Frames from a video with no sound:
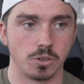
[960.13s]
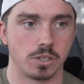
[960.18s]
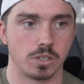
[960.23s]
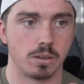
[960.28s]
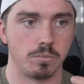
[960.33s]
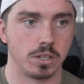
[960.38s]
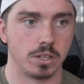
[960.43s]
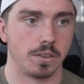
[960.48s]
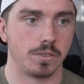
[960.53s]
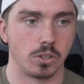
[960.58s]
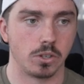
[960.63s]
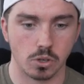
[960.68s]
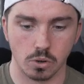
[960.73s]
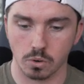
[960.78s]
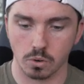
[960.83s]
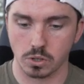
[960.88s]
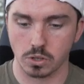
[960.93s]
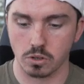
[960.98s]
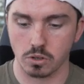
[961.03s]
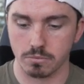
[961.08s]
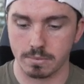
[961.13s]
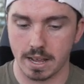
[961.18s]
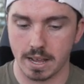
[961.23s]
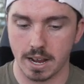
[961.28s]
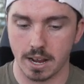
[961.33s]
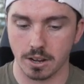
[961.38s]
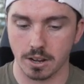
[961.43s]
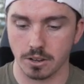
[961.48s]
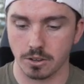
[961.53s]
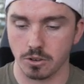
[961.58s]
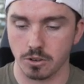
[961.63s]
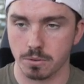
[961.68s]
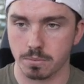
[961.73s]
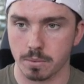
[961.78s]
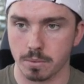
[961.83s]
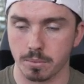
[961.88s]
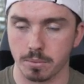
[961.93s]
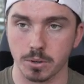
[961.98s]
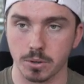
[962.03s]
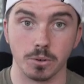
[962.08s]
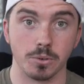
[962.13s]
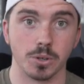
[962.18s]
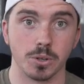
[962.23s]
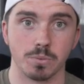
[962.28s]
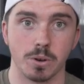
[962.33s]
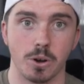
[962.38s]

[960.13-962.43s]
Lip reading: And we'd love to talk to you about how you could probably do it as